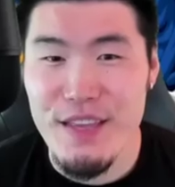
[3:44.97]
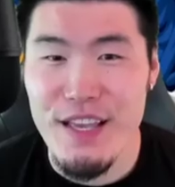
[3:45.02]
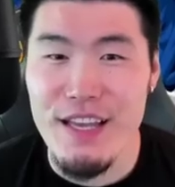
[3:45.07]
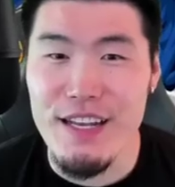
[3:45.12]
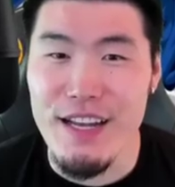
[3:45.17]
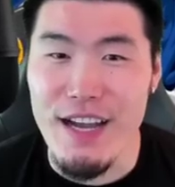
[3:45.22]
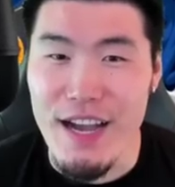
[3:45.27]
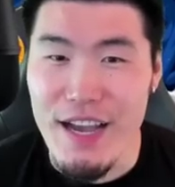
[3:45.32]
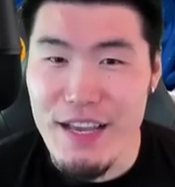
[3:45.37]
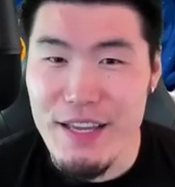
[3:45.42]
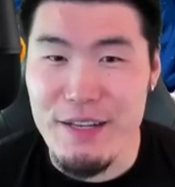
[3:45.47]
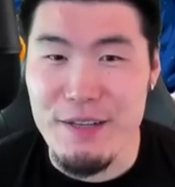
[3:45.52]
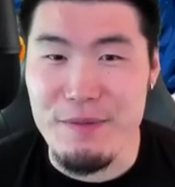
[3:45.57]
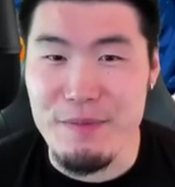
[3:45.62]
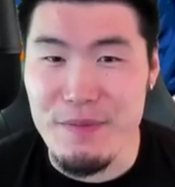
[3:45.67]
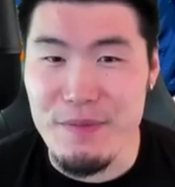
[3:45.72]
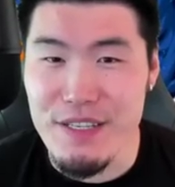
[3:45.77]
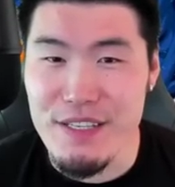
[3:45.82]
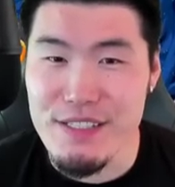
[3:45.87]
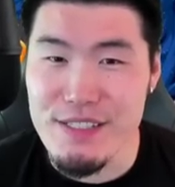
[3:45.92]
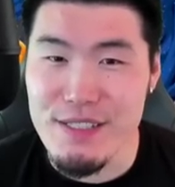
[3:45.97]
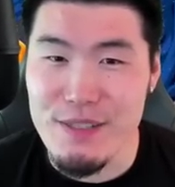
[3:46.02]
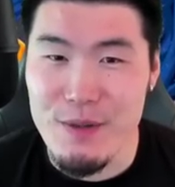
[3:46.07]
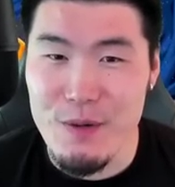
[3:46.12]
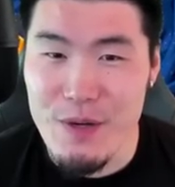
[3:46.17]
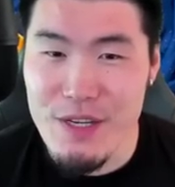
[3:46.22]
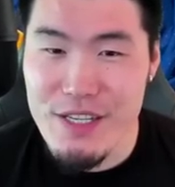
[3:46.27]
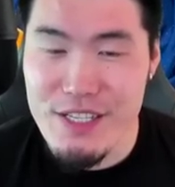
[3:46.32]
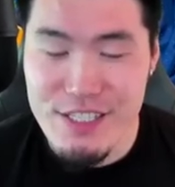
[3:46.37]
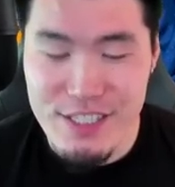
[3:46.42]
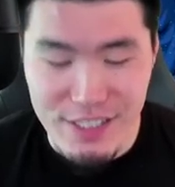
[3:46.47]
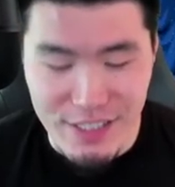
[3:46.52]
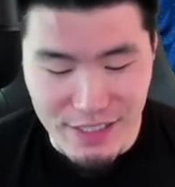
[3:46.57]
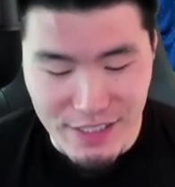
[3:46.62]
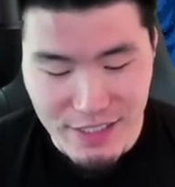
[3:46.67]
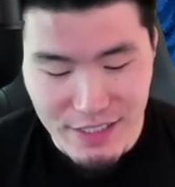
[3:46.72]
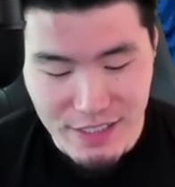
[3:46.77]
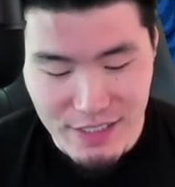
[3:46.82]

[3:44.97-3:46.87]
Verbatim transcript: an item is the question.